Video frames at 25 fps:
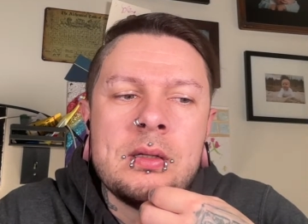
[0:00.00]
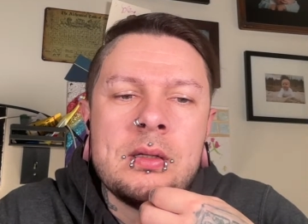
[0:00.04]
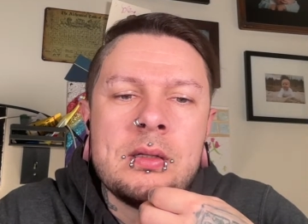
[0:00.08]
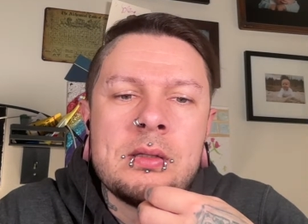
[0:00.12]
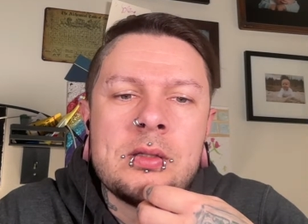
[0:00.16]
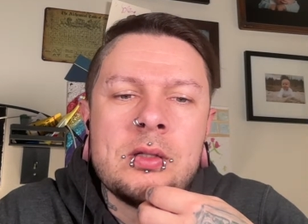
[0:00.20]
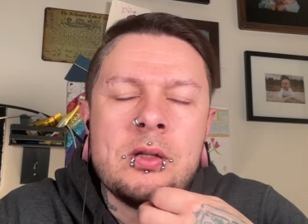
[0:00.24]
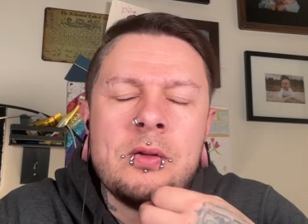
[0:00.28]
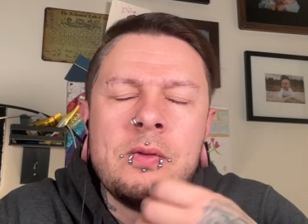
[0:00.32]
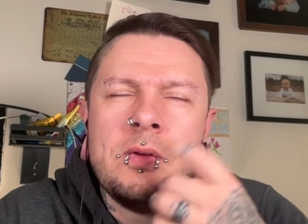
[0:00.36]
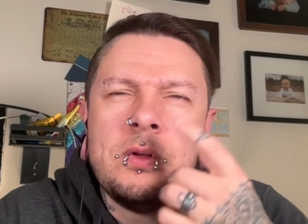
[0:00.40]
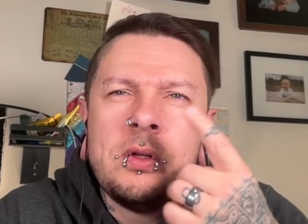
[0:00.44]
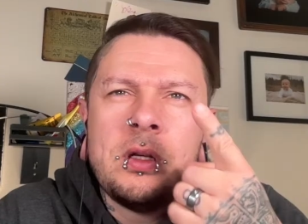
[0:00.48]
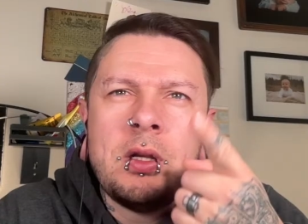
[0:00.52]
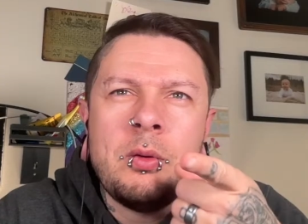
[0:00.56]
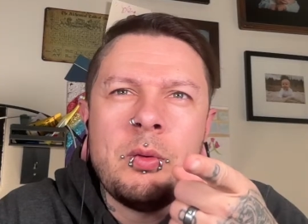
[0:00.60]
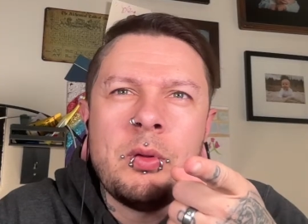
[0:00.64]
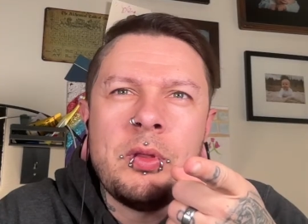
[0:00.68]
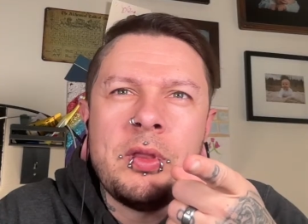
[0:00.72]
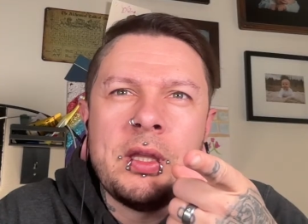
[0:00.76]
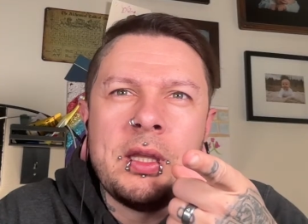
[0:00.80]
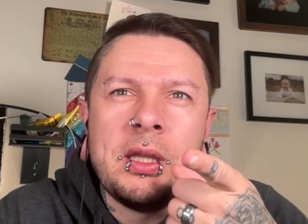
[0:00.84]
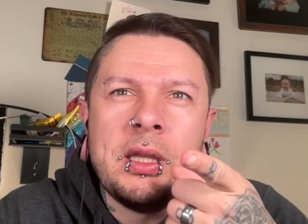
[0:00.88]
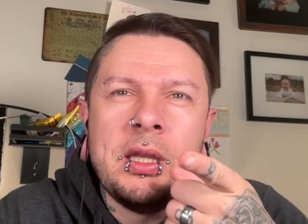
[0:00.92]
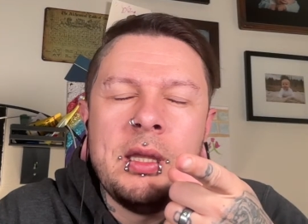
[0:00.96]
So far not with
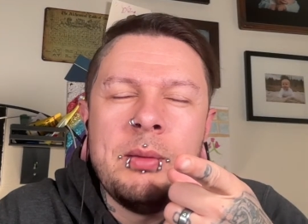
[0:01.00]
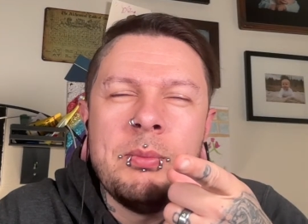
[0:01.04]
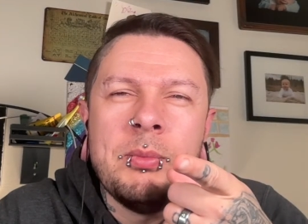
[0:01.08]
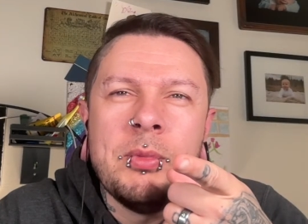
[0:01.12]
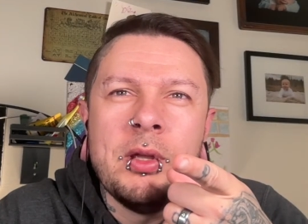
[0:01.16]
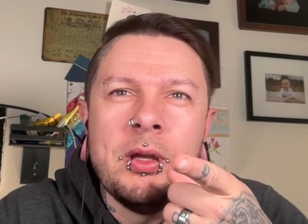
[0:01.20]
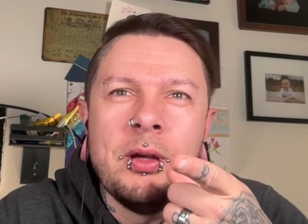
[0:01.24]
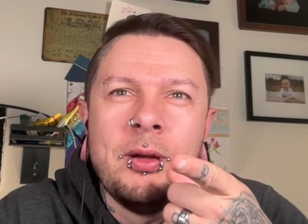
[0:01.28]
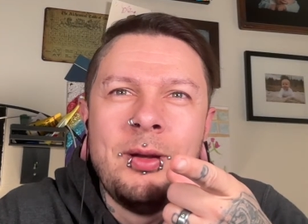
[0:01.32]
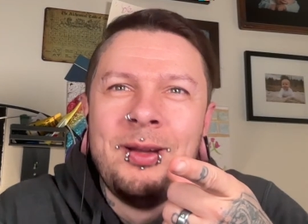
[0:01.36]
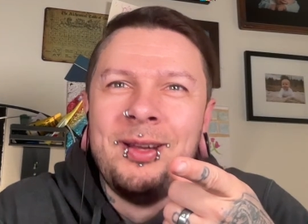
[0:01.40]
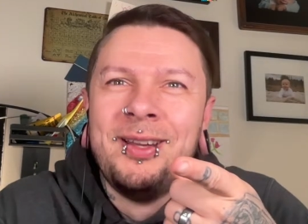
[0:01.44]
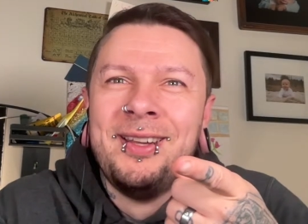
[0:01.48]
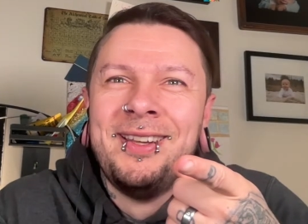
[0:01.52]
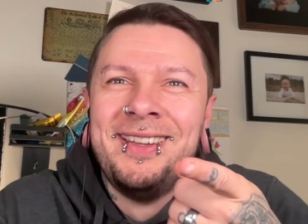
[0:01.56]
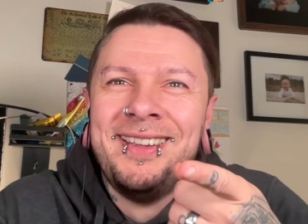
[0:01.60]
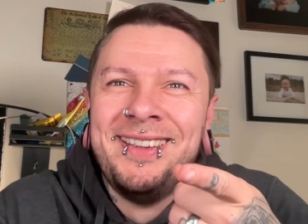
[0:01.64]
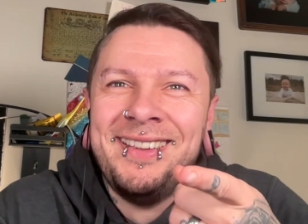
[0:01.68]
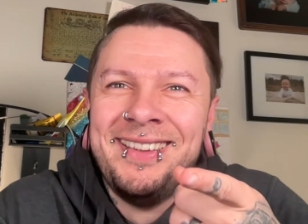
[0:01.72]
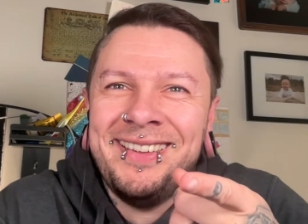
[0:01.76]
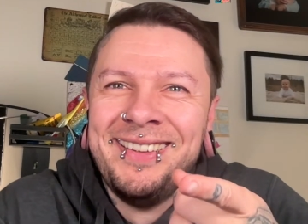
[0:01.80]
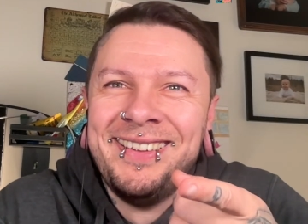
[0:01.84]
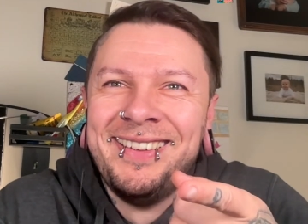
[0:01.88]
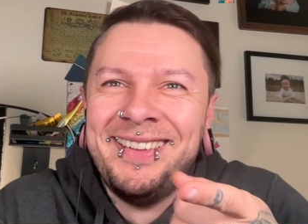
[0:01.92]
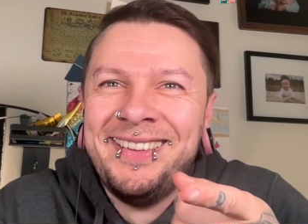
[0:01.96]
the game though.
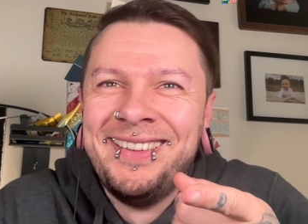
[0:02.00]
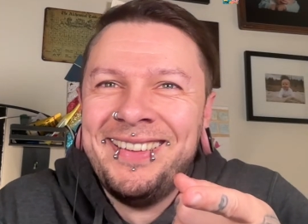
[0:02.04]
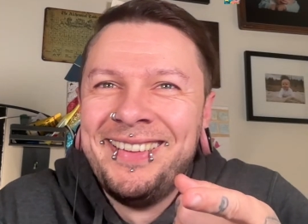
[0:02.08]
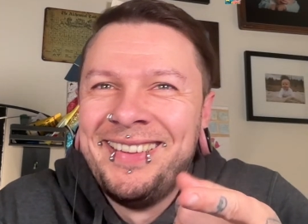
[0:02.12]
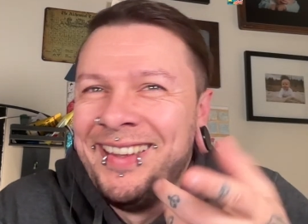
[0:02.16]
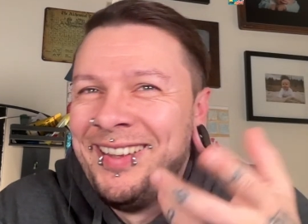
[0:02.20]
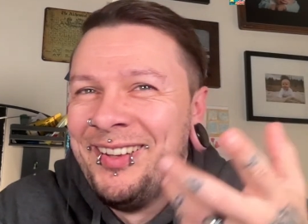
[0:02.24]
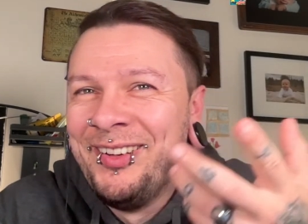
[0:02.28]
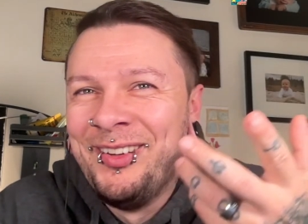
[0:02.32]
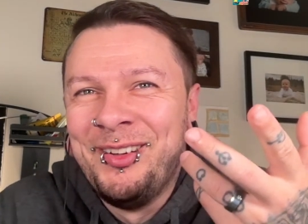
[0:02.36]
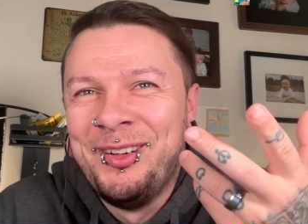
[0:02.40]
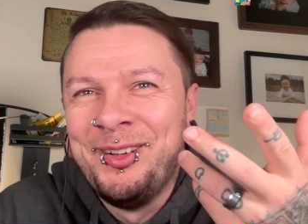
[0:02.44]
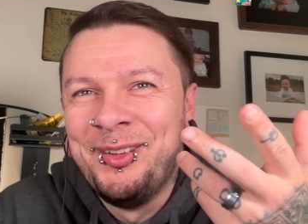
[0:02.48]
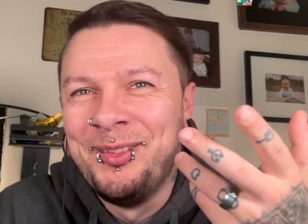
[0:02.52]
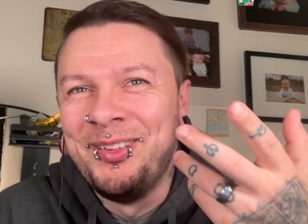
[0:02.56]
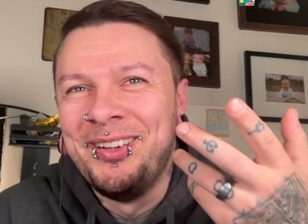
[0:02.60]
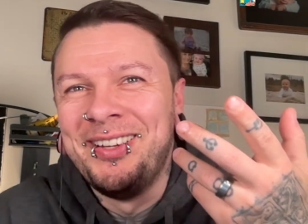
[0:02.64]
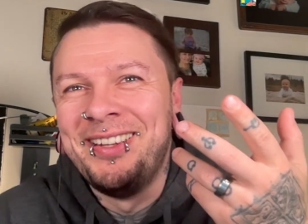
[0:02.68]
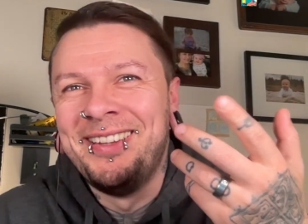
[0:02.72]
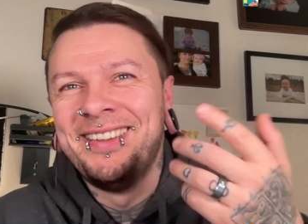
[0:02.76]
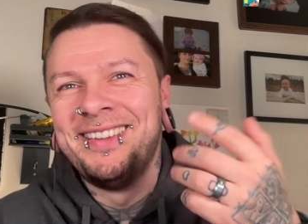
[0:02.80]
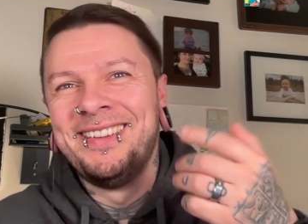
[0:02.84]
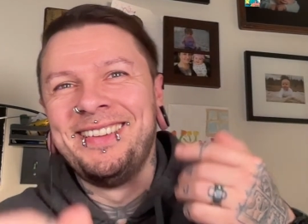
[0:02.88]
I don't know why.